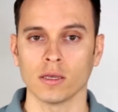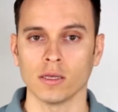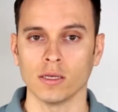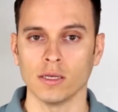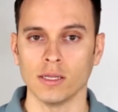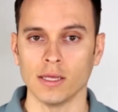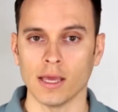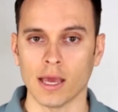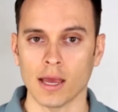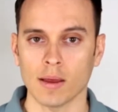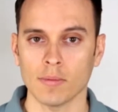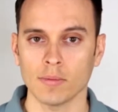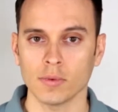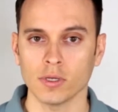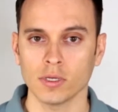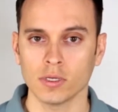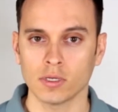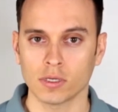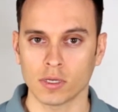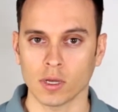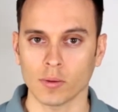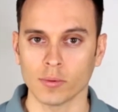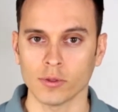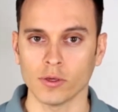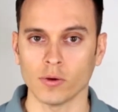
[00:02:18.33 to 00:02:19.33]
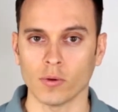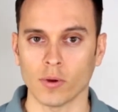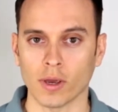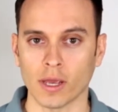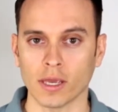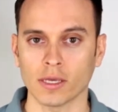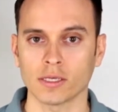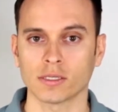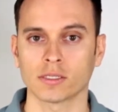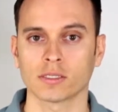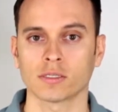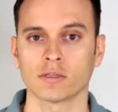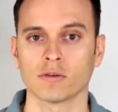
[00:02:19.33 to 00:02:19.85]
The M W
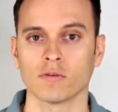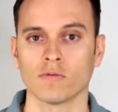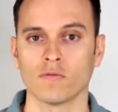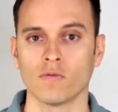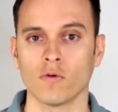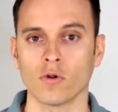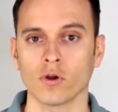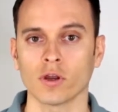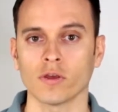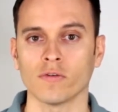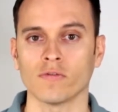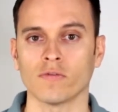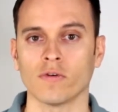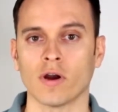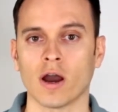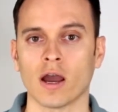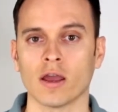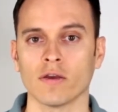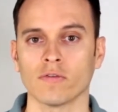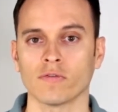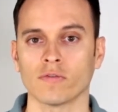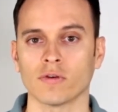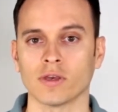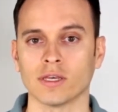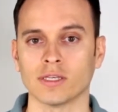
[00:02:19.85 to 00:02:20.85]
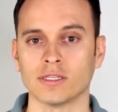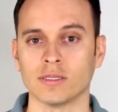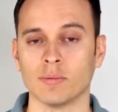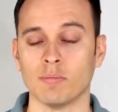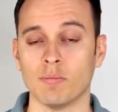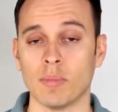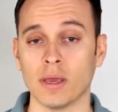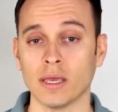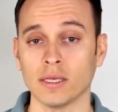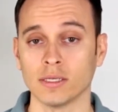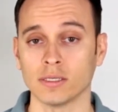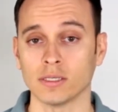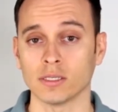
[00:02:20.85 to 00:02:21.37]
X forty-five is a
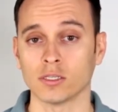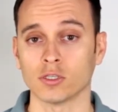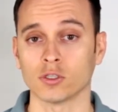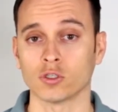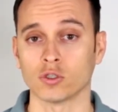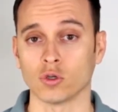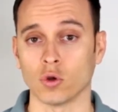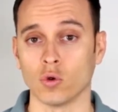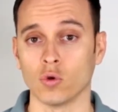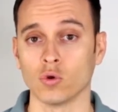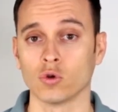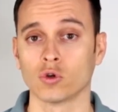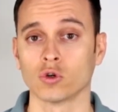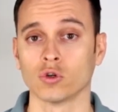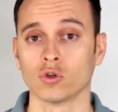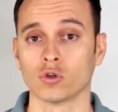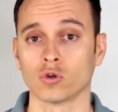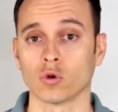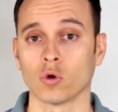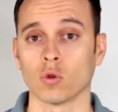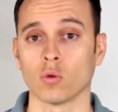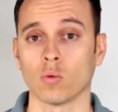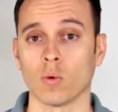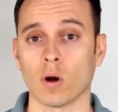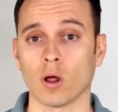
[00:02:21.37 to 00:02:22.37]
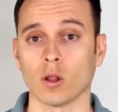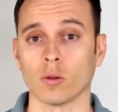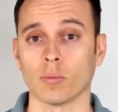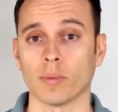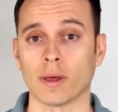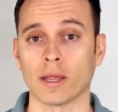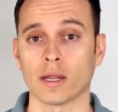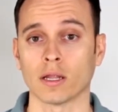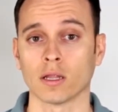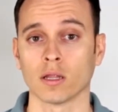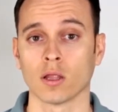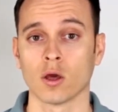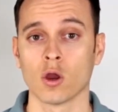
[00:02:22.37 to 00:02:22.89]
basic zone control wall
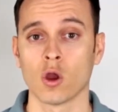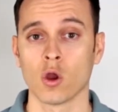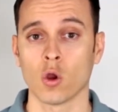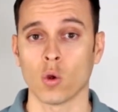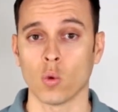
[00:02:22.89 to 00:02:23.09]
panel